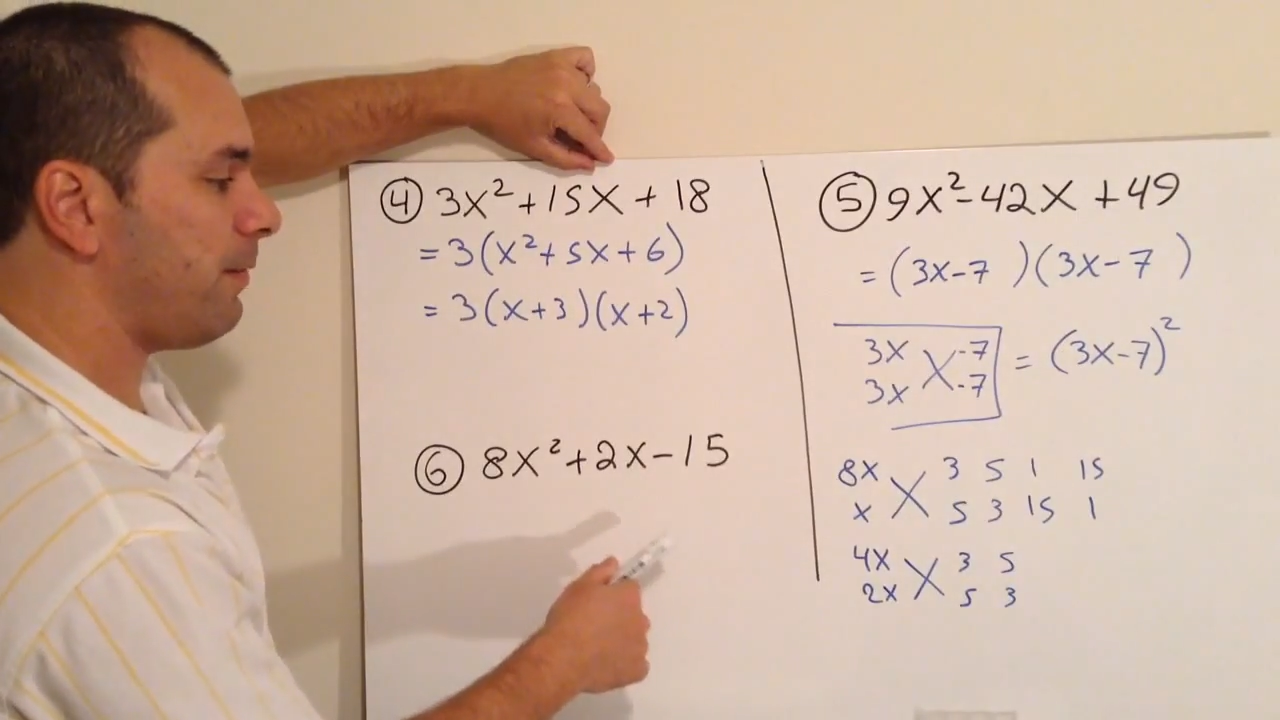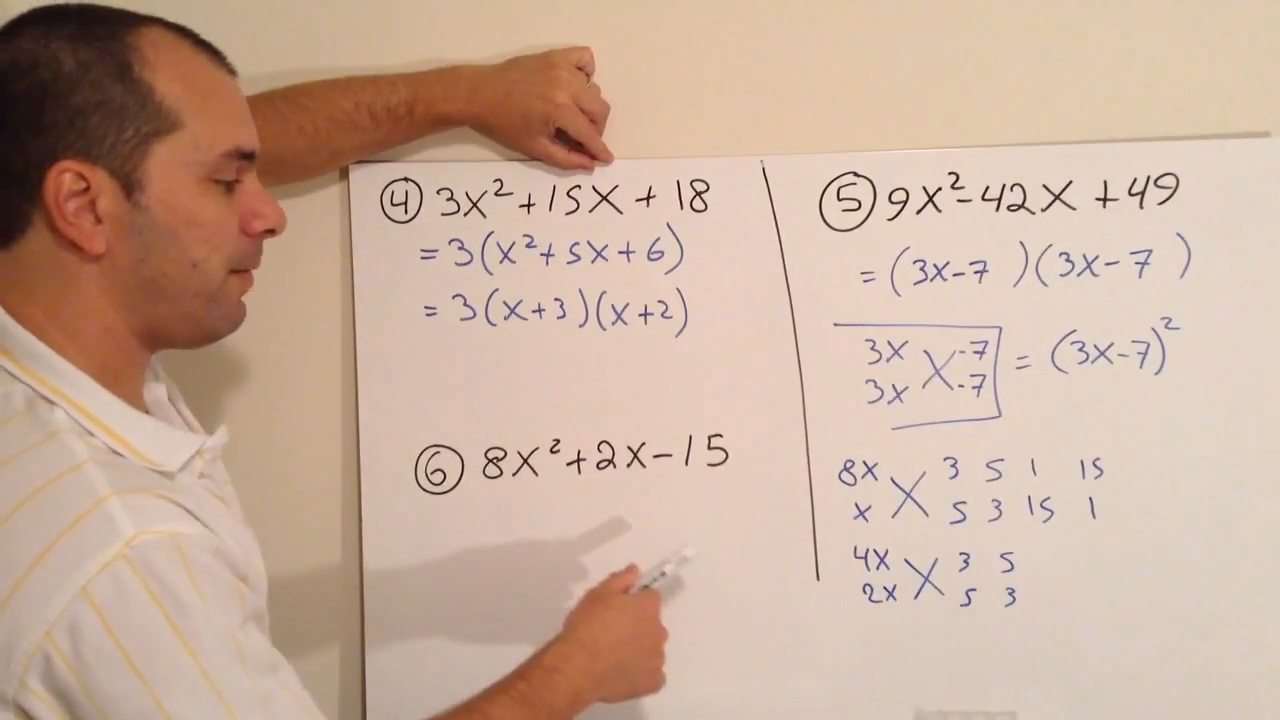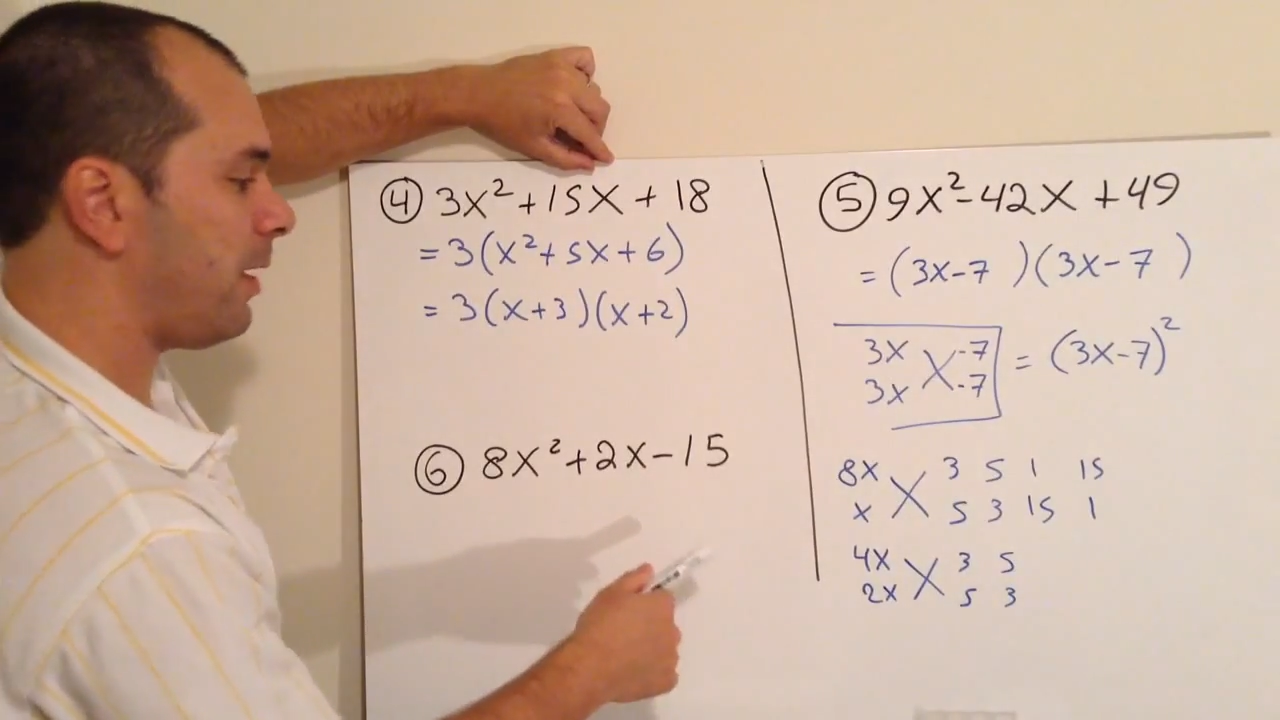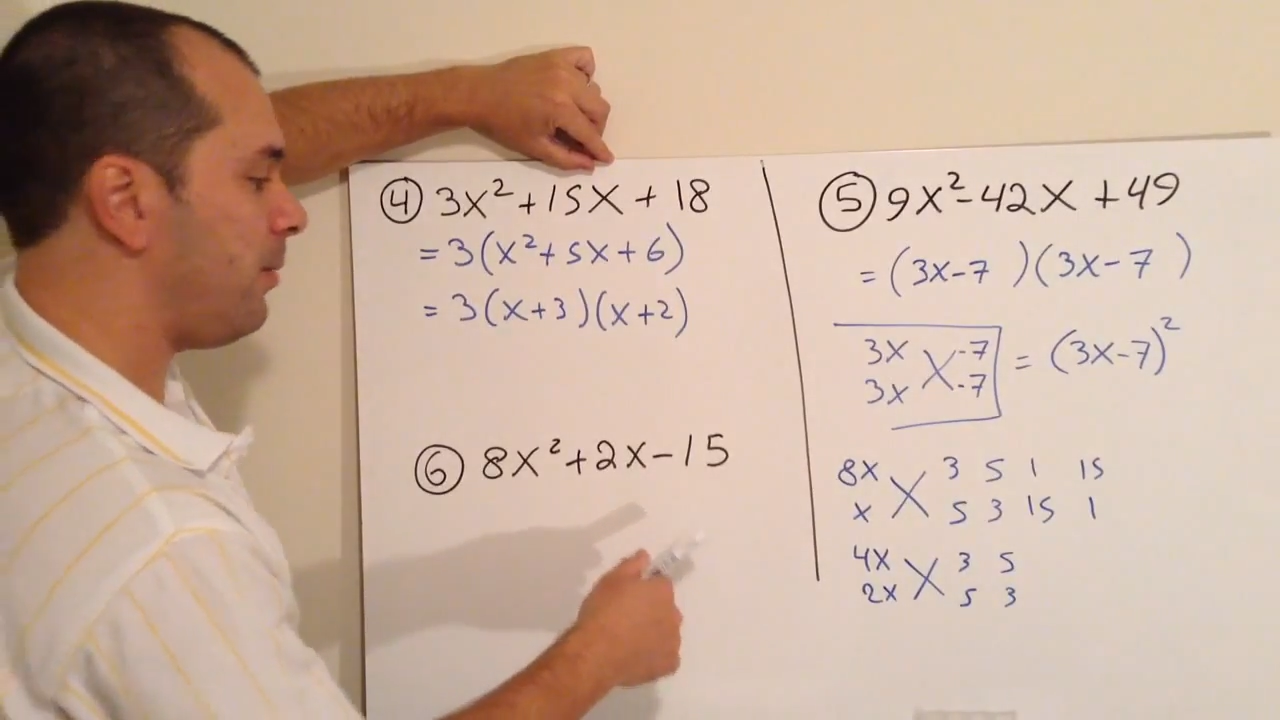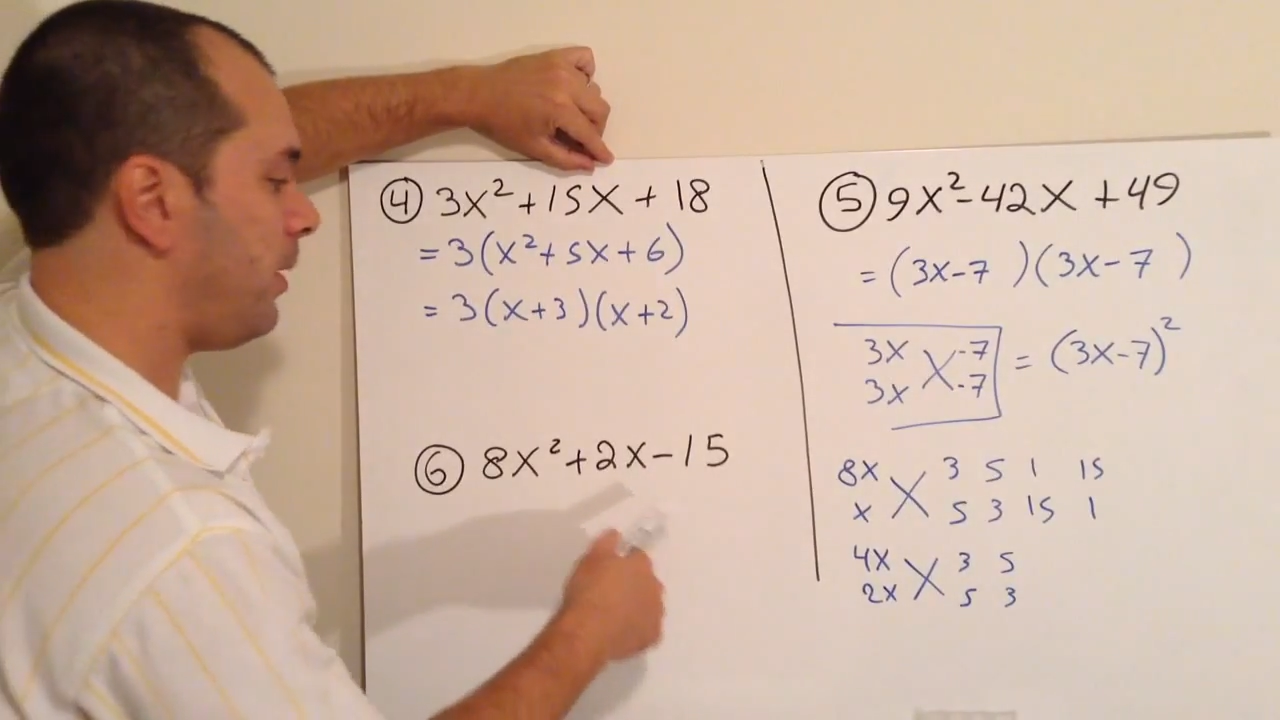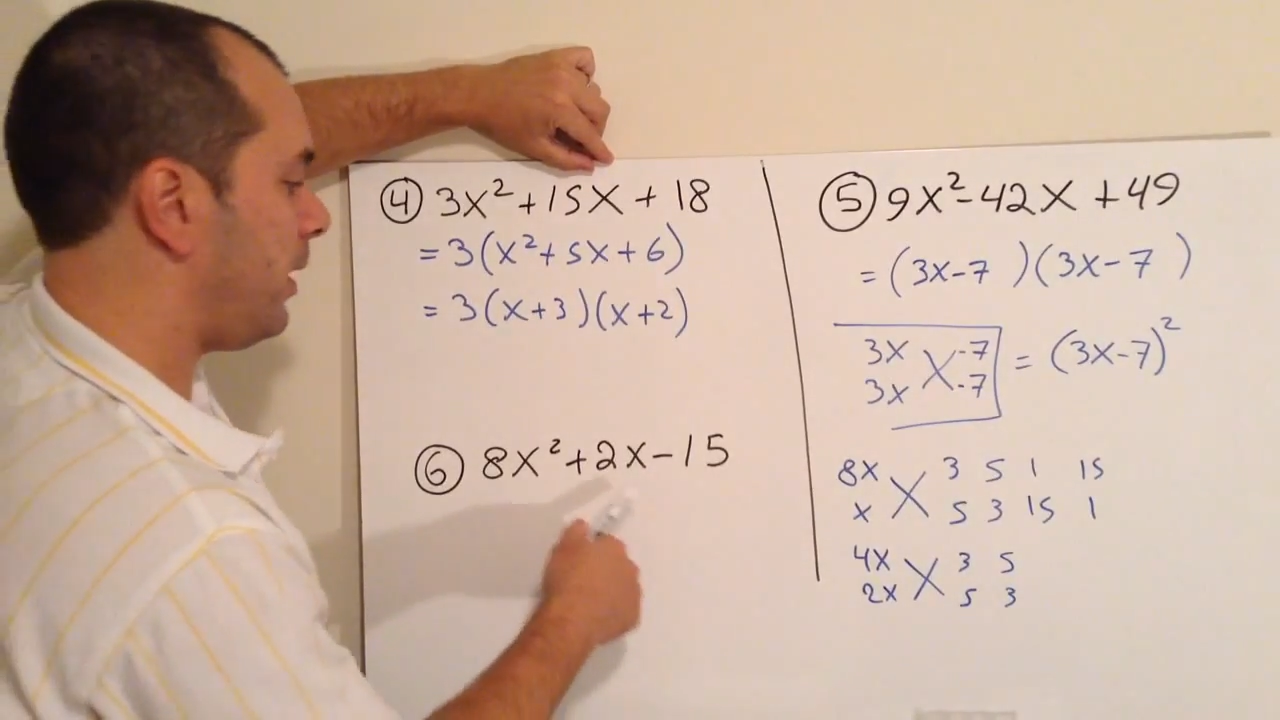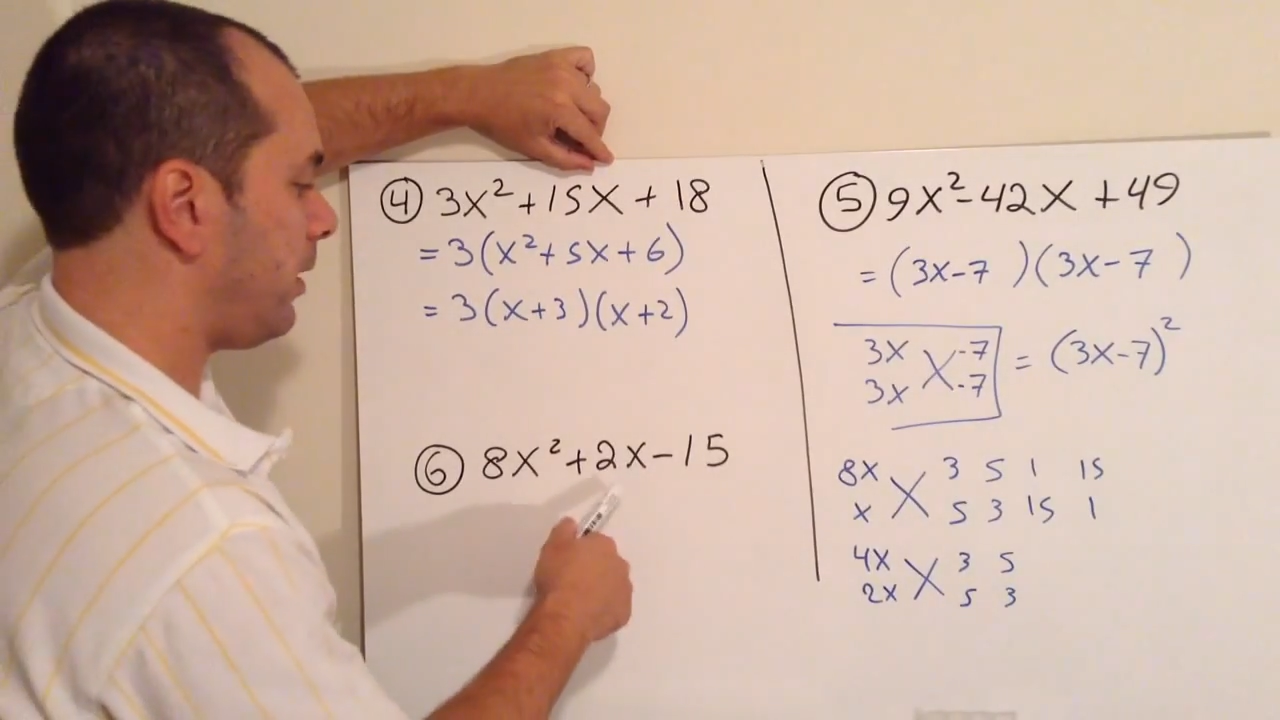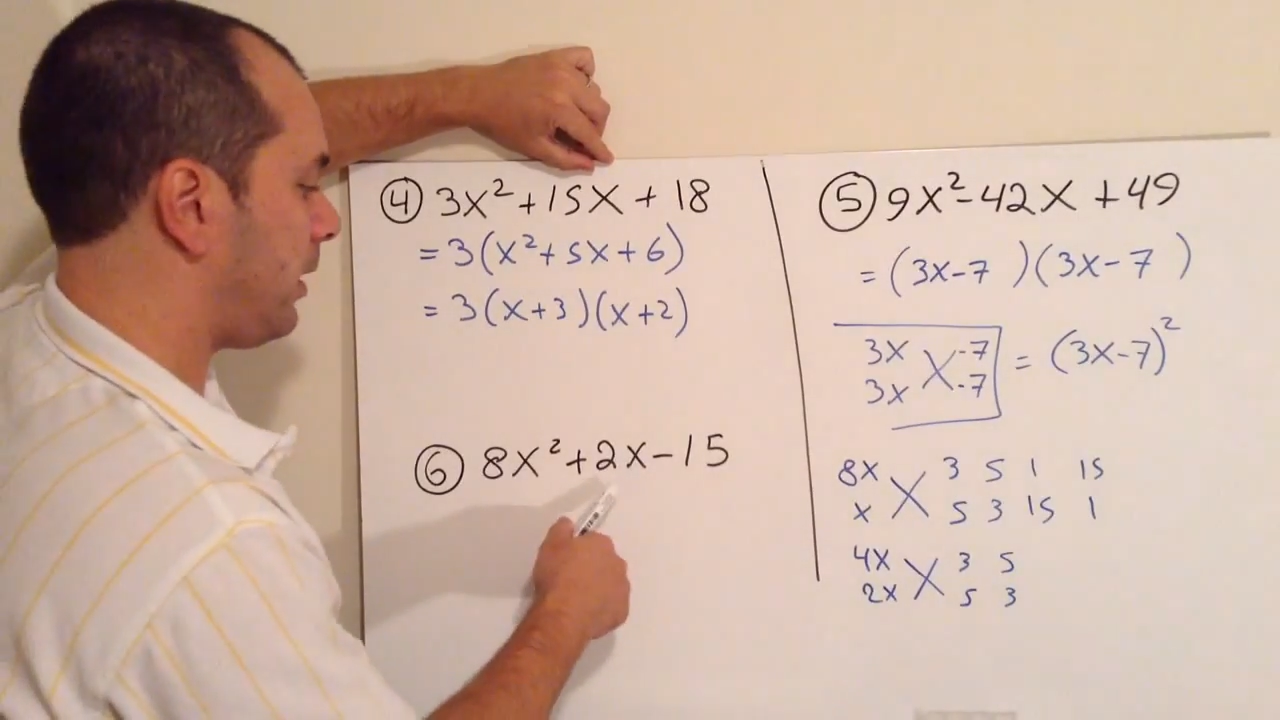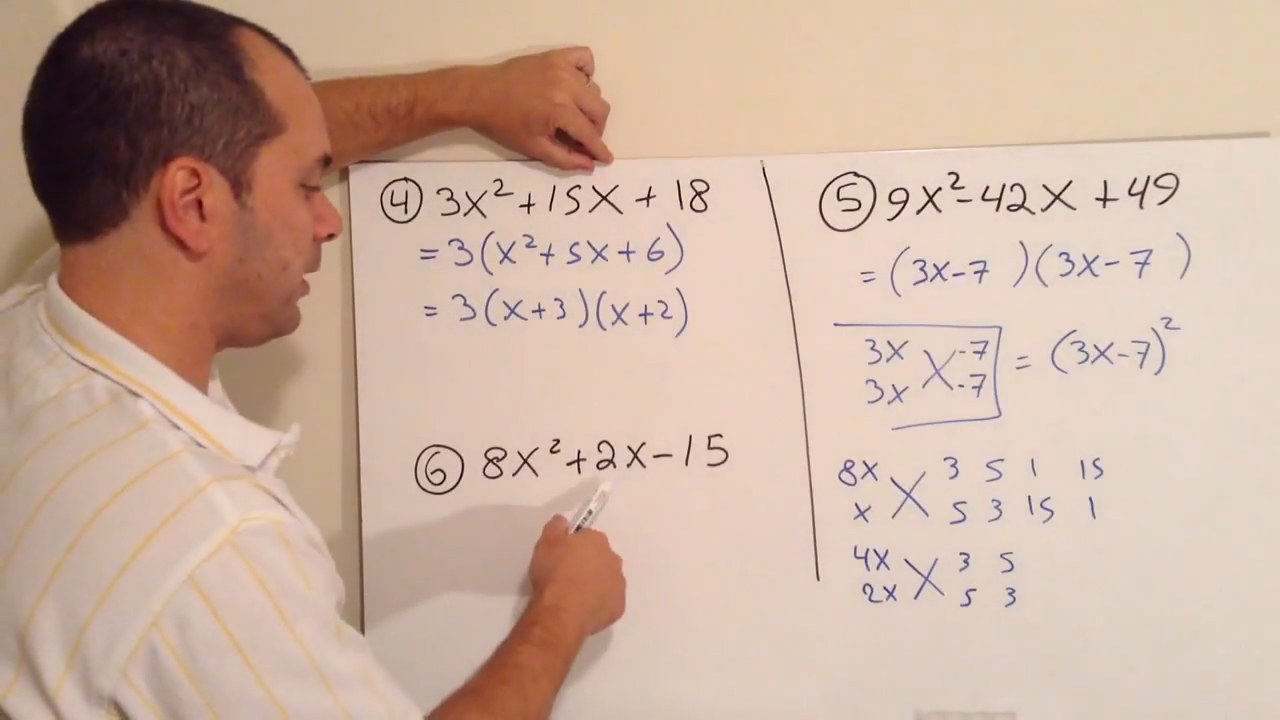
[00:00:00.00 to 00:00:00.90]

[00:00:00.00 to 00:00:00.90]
if I make,